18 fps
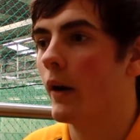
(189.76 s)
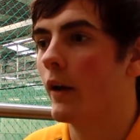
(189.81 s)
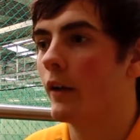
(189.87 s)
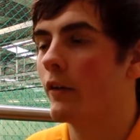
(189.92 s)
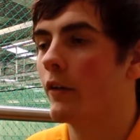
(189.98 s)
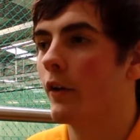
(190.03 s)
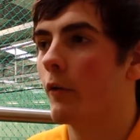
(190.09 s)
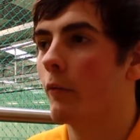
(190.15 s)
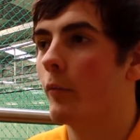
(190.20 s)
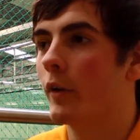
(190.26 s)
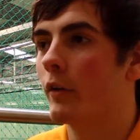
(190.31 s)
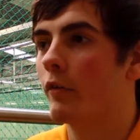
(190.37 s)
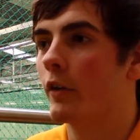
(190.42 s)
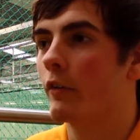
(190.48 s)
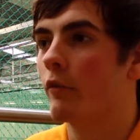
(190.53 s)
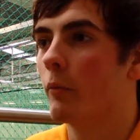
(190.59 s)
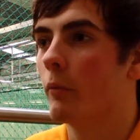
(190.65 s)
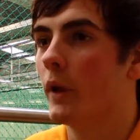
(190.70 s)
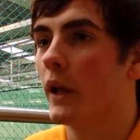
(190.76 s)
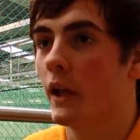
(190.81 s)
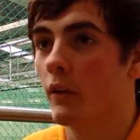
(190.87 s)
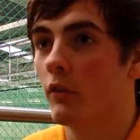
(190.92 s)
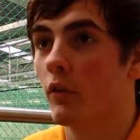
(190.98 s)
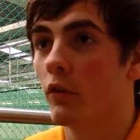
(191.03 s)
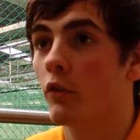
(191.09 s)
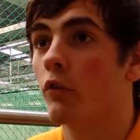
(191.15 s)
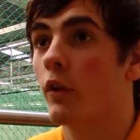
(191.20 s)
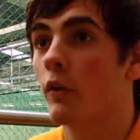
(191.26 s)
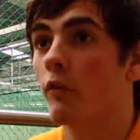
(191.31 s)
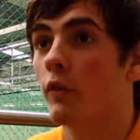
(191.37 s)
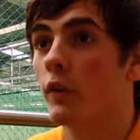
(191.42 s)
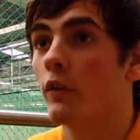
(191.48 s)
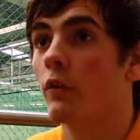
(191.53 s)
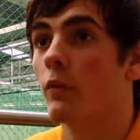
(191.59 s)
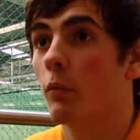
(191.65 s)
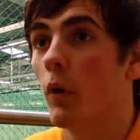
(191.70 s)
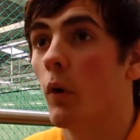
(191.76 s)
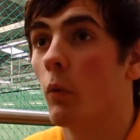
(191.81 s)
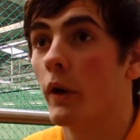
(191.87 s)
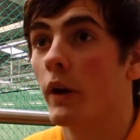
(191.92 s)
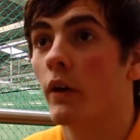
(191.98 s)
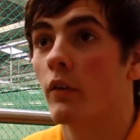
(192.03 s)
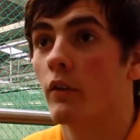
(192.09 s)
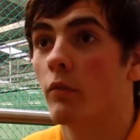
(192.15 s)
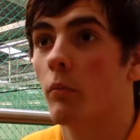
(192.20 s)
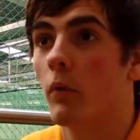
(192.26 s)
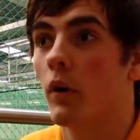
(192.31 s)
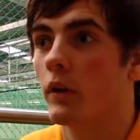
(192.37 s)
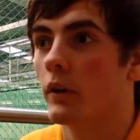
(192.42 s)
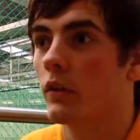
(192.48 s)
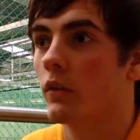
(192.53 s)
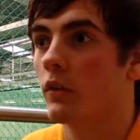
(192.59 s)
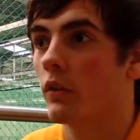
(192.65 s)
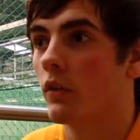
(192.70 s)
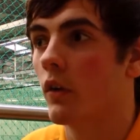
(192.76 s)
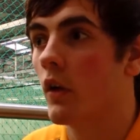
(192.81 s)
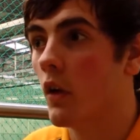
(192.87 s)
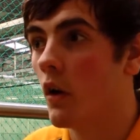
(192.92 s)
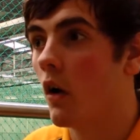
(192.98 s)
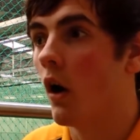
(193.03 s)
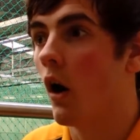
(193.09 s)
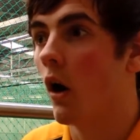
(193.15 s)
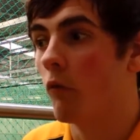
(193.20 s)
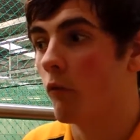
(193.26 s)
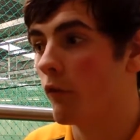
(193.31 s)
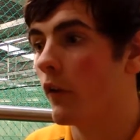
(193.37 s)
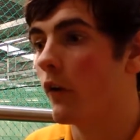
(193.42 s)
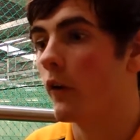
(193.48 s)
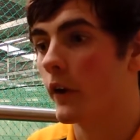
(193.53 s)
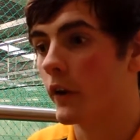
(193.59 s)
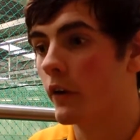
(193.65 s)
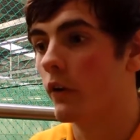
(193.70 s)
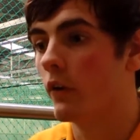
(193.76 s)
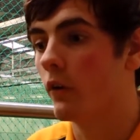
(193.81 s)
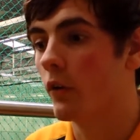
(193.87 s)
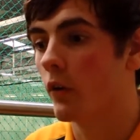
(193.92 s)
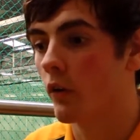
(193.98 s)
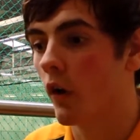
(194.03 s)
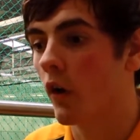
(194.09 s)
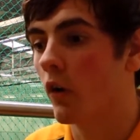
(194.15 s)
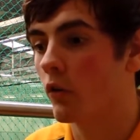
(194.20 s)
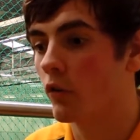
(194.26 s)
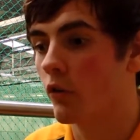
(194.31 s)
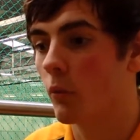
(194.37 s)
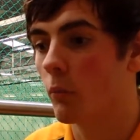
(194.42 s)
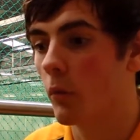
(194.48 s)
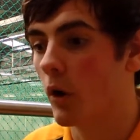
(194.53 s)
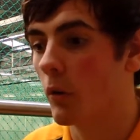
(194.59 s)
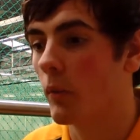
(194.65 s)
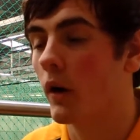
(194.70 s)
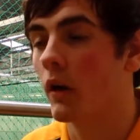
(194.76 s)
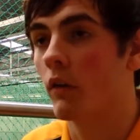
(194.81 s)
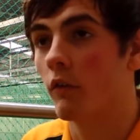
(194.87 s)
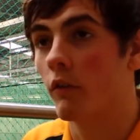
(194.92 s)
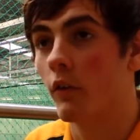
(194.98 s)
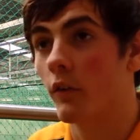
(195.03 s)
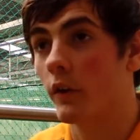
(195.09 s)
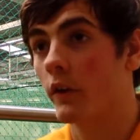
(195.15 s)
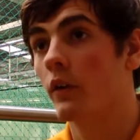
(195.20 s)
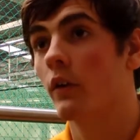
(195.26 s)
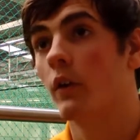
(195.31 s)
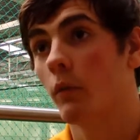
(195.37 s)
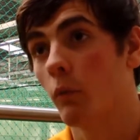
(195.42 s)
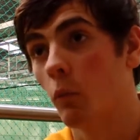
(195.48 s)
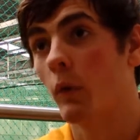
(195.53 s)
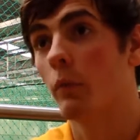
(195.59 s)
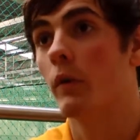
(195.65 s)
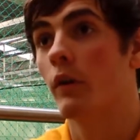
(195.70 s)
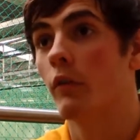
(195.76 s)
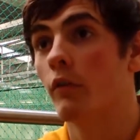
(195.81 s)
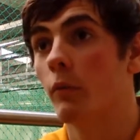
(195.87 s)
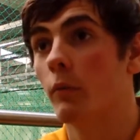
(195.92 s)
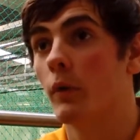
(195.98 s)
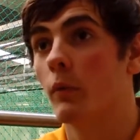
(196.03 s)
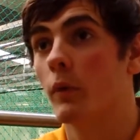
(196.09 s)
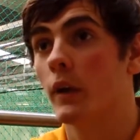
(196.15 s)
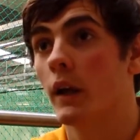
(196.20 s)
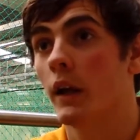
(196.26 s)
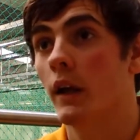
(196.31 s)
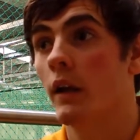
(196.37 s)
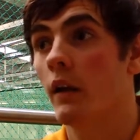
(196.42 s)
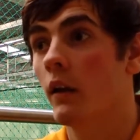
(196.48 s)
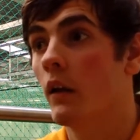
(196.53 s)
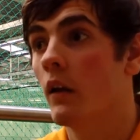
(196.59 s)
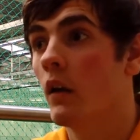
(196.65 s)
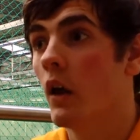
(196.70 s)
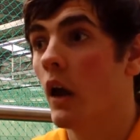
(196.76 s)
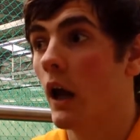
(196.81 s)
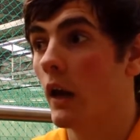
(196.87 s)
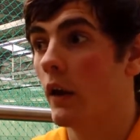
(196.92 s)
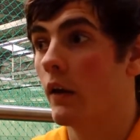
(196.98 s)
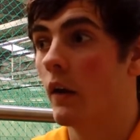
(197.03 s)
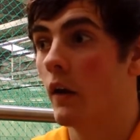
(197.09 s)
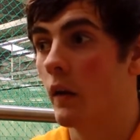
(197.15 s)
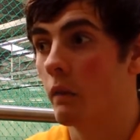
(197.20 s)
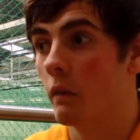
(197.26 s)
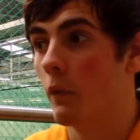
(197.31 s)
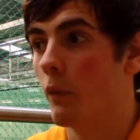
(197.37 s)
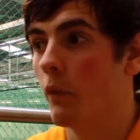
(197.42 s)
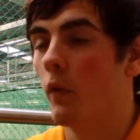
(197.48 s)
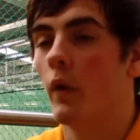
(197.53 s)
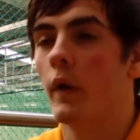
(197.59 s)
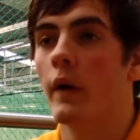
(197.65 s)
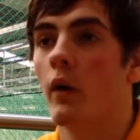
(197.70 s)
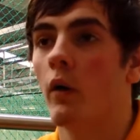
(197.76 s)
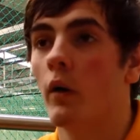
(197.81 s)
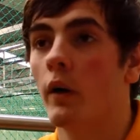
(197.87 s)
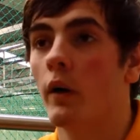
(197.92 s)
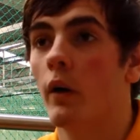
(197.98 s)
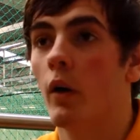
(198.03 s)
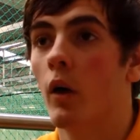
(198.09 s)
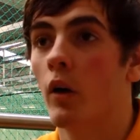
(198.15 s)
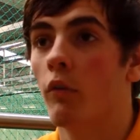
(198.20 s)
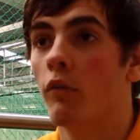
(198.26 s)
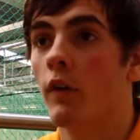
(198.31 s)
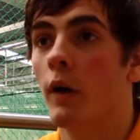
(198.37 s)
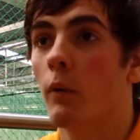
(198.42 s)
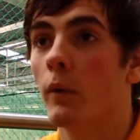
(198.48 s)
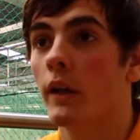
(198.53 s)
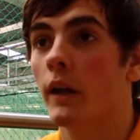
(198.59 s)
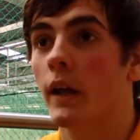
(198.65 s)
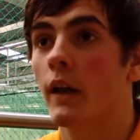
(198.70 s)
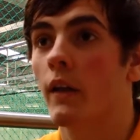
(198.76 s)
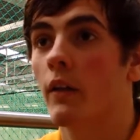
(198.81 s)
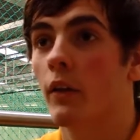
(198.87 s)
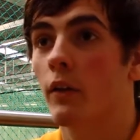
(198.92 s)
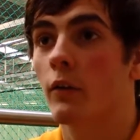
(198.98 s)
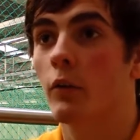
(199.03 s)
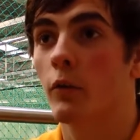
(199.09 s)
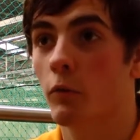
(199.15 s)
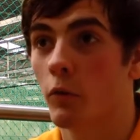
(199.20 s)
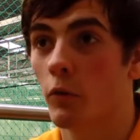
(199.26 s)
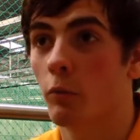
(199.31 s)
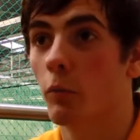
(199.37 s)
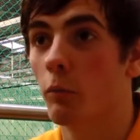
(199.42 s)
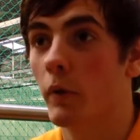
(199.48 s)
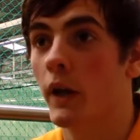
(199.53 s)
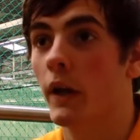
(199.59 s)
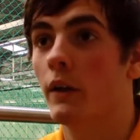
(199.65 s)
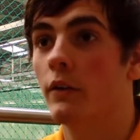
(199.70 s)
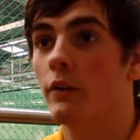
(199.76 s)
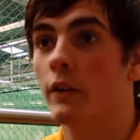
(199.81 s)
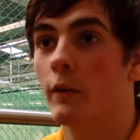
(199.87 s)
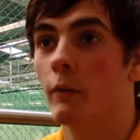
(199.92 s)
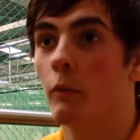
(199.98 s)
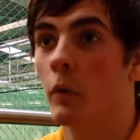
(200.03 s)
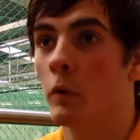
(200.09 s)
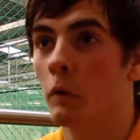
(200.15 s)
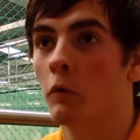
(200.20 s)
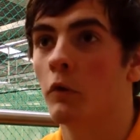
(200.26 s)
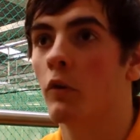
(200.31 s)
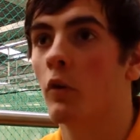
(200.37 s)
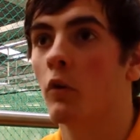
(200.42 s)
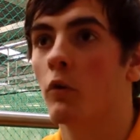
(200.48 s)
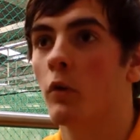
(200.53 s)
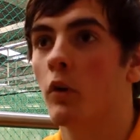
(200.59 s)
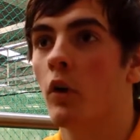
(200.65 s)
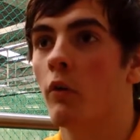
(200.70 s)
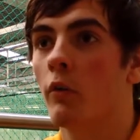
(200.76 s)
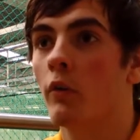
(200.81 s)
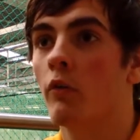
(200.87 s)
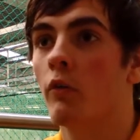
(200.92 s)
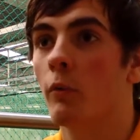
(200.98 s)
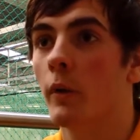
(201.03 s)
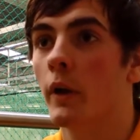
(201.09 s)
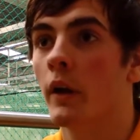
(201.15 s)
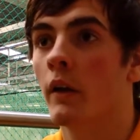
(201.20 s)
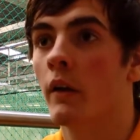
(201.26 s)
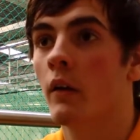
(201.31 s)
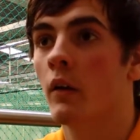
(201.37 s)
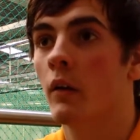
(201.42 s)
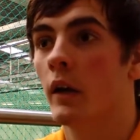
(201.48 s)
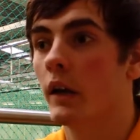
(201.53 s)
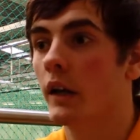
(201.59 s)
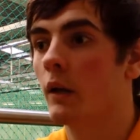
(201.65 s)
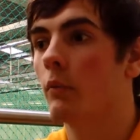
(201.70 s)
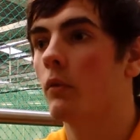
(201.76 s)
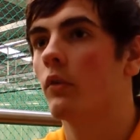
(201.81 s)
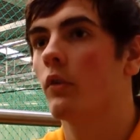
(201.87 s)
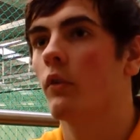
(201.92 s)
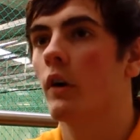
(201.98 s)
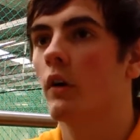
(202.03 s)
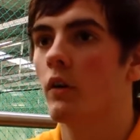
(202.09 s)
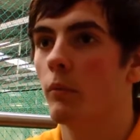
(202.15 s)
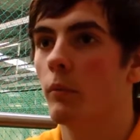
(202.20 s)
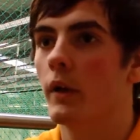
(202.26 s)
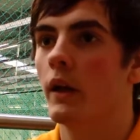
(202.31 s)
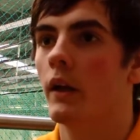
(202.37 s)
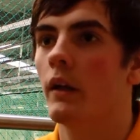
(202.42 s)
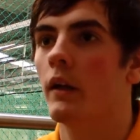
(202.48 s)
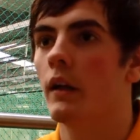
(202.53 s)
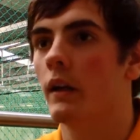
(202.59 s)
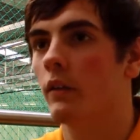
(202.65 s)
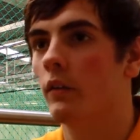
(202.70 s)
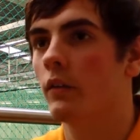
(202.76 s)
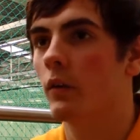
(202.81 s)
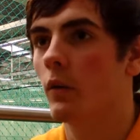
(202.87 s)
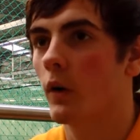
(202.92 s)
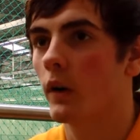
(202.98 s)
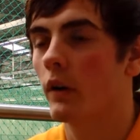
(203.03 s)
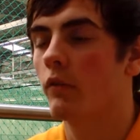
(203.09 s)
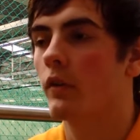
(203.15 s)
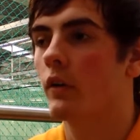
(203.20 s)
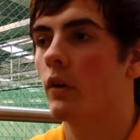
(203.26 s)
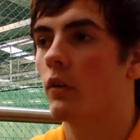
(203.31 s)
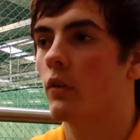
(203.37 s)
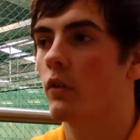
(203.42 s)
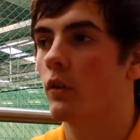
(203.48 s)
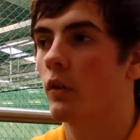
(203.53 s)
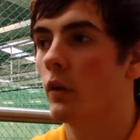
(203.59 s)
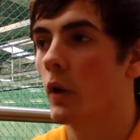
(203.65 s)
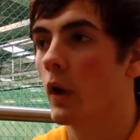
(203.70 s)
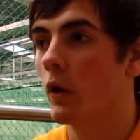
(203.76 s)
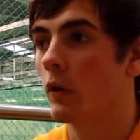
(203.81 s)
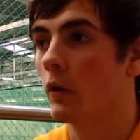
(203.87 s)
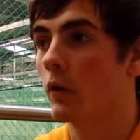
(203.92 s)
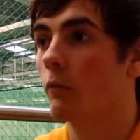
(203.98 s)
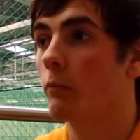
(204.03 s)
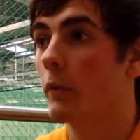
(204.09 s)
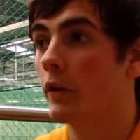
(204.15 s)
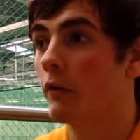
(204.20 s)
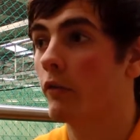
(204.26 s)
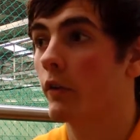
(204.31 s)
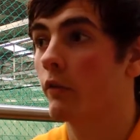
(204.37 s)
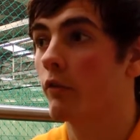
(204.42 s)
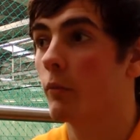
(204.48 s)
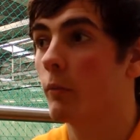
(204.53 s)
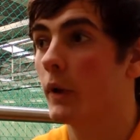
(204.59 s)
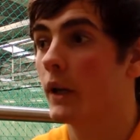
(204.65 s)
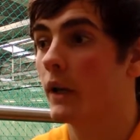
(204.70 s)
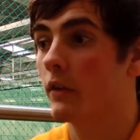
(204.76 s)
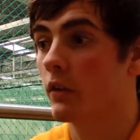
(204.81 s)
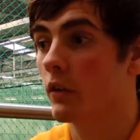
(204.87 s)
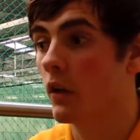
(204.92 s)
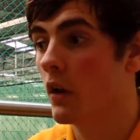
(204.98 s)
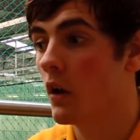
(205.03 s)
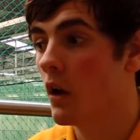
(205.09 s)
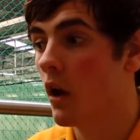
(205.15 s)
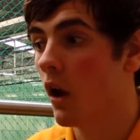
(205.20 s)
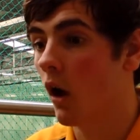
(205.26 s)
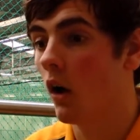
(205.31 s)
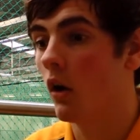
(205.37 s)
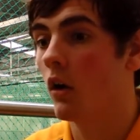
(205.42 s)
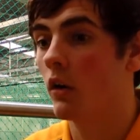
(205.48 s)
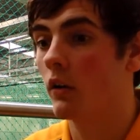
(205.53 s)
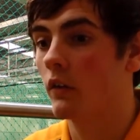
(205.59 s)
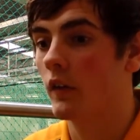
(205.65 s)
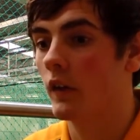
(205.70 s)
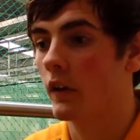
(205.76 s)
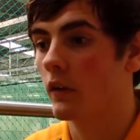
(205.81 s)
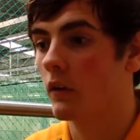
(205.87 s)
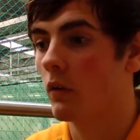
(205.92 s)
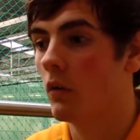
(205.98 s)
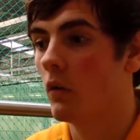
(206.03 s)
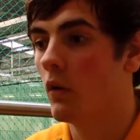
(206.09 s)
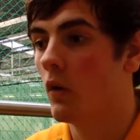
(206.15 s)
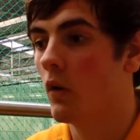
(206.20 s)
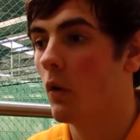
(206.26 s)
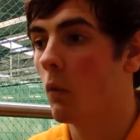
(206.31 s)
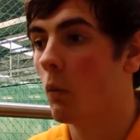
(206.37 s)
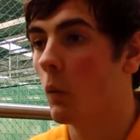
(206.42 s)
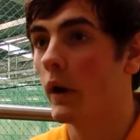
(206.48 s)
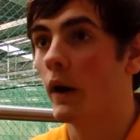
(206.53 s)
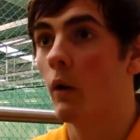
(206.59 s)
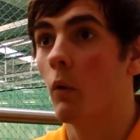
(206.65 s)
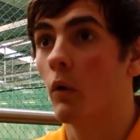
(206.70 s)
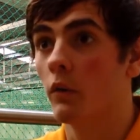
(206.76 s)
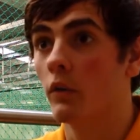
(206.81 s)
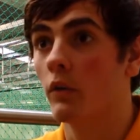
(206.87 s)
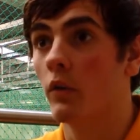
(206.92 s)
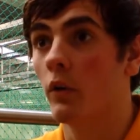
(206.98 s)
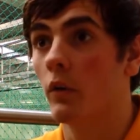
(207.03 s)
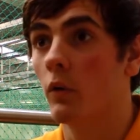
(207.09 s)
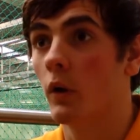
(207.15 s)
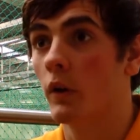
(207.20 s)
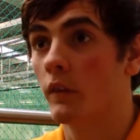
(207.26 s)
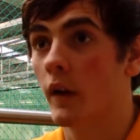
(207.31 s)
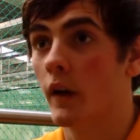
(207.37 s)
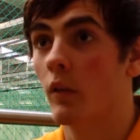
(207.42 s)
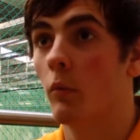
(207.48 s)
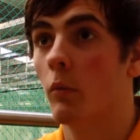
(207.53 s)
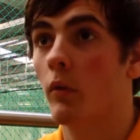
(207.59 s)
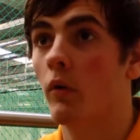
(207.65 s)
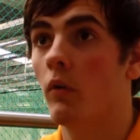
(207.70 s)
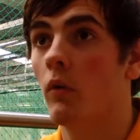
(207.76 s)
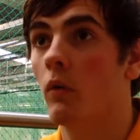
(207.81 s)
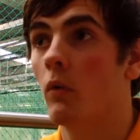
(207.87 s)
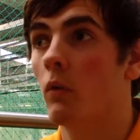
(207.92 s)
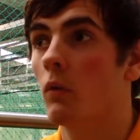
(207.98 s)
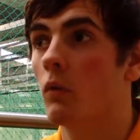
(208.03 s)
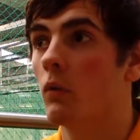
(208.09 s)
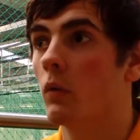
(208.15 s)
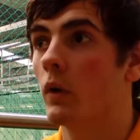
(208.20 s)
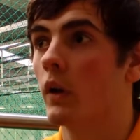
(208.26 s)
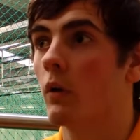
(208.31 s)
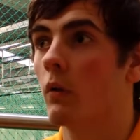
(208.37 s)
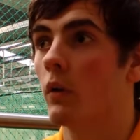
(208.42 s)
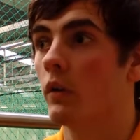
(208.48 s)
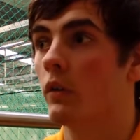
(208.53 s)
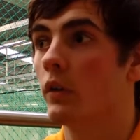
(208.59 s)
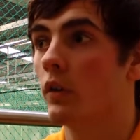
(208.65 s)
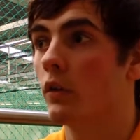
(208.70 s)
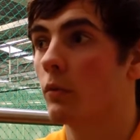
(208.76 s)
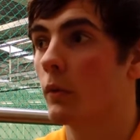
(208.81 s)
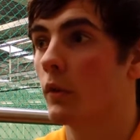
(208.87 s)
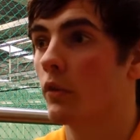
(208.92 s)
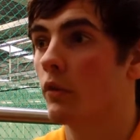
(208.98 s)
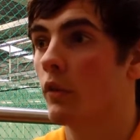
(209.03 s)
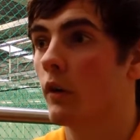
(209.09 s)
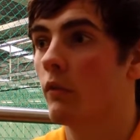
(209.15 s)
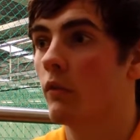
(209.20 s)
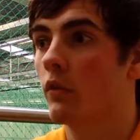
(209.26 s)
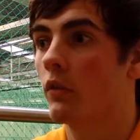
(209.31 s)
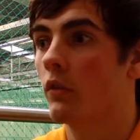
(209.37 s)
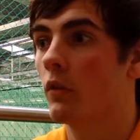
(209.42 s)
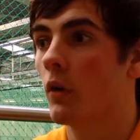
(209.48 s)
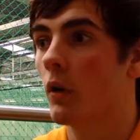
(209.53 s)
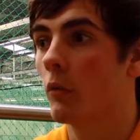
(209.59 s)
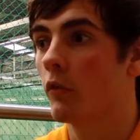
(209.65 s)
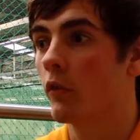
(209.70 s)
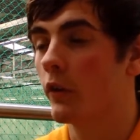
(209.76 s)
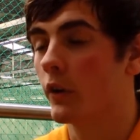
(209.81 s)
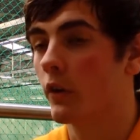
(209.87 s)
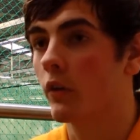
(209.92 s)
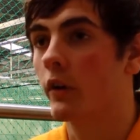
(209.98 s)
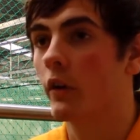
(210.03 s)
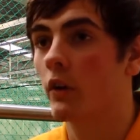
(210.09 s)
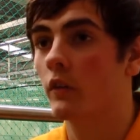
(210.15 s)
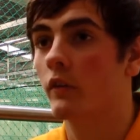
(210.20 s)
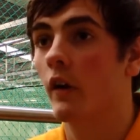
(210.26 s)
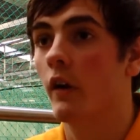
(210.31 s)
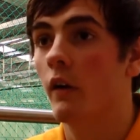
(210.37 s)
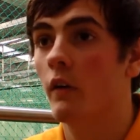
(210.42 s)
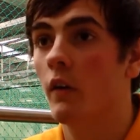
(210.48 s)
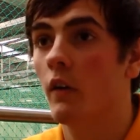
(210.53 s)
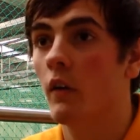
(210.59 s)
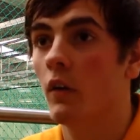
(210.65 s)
It's a big thing for me. Is strength is a weakness of mine because I'm very good. I've got a strong bottom hand. I'm very good at whipping it through mid wicket, and on a flat wicket and a good pitch, it scores a lot of runs for me. It nibbles around a bit. It's quite difficult. So a big thing for me is highlighting when I want to attack the ball, when I want to use my strengths. I'm a very good cutter.